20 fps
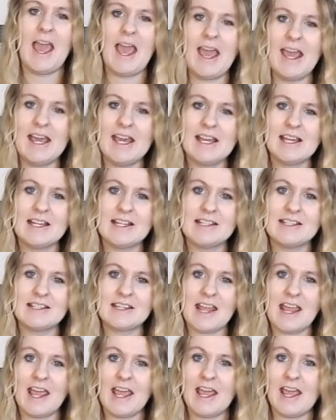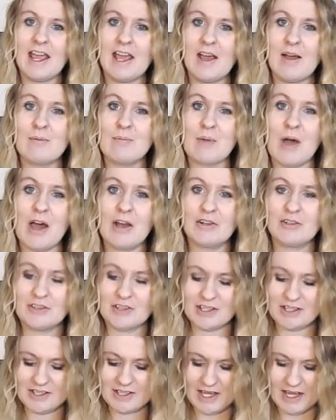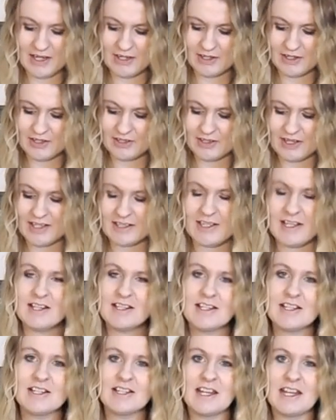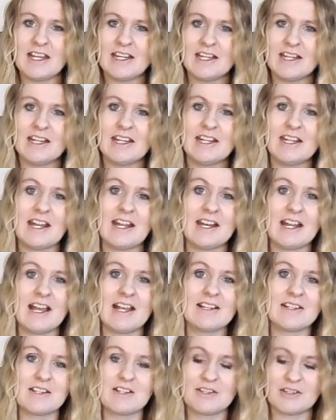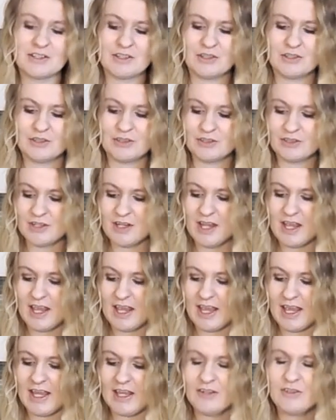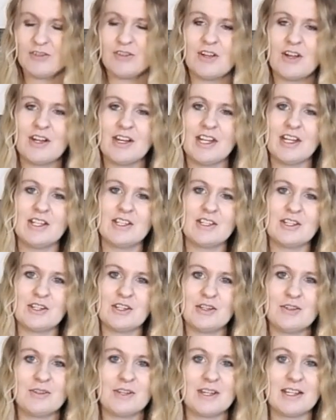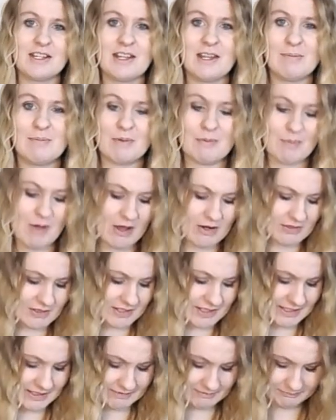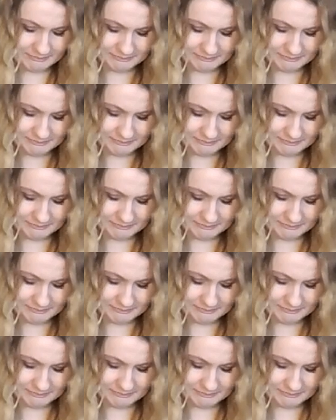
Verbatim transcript: and a bottle container that's insulated and has a little handle on it so you can keep your bottle in it